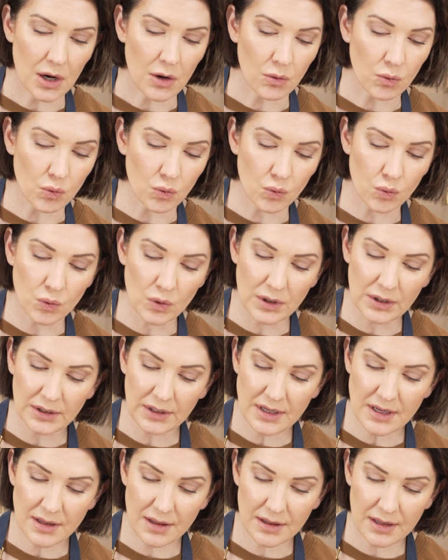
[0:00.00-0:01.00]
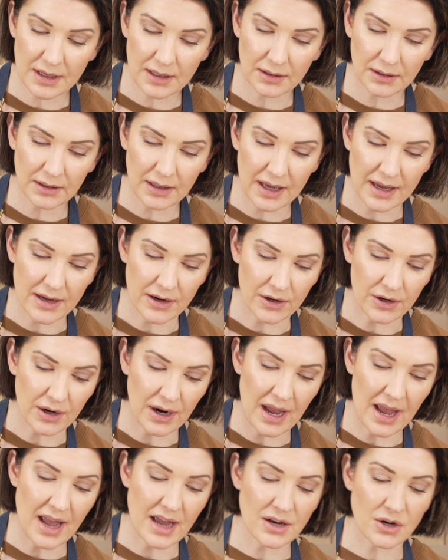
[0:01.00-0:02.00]
a really thin
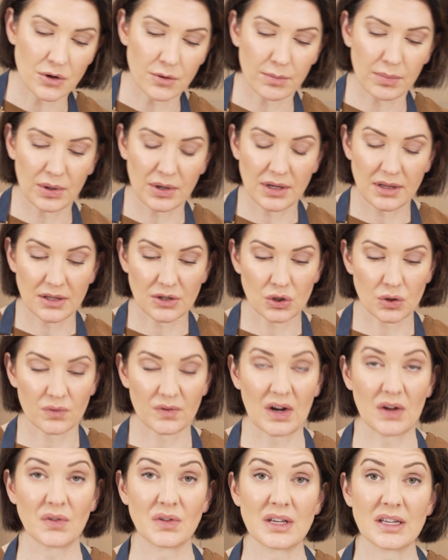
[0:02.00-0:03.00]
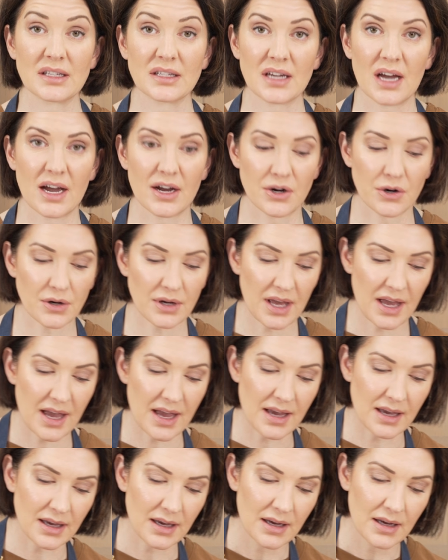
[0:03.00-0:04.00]
layer, and you're putting this around the entire
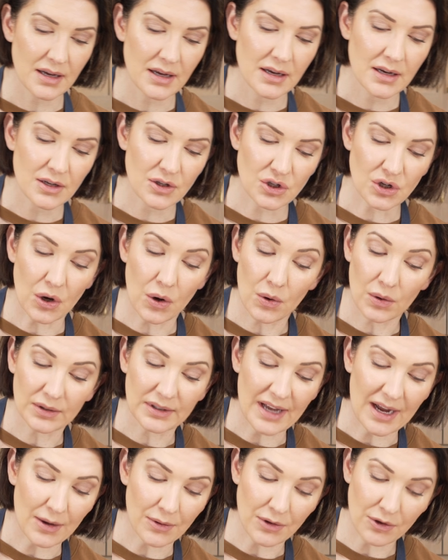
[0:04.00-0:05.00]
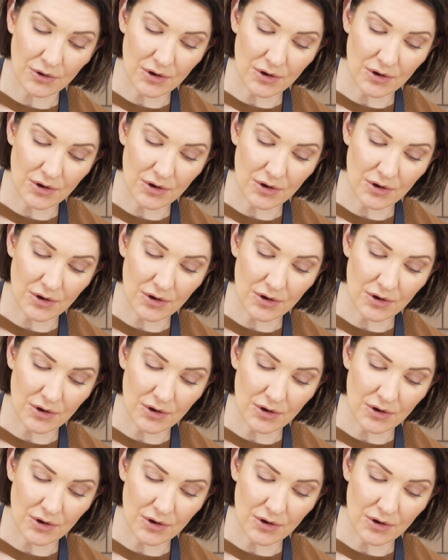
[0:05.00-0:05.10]
cake to hold down the